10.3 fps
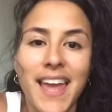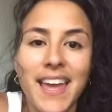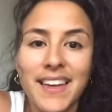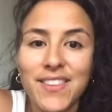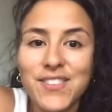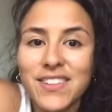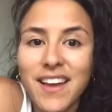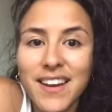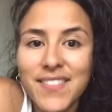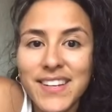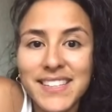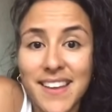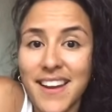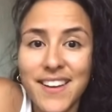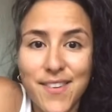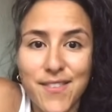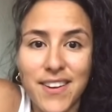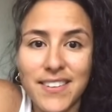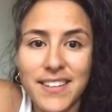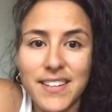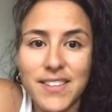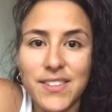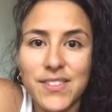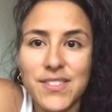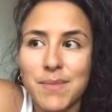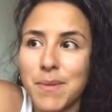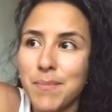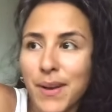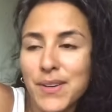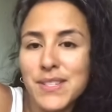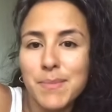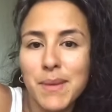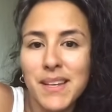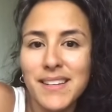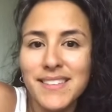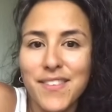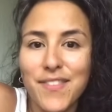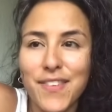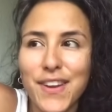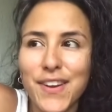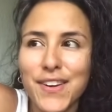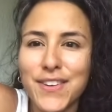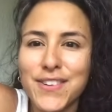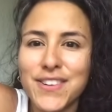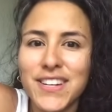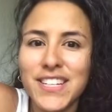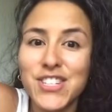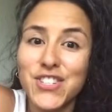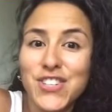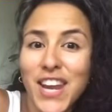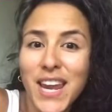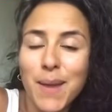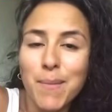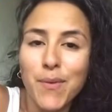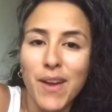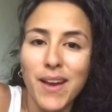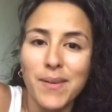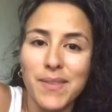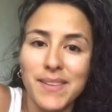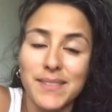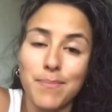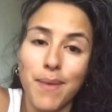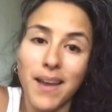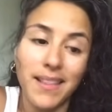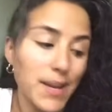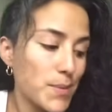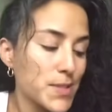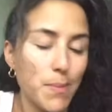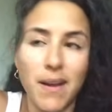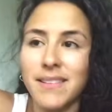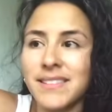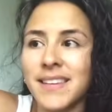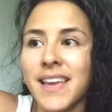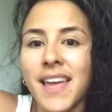And there's a lot of anxiety around it. There's some embarrassment, fear, shame around this bodily response.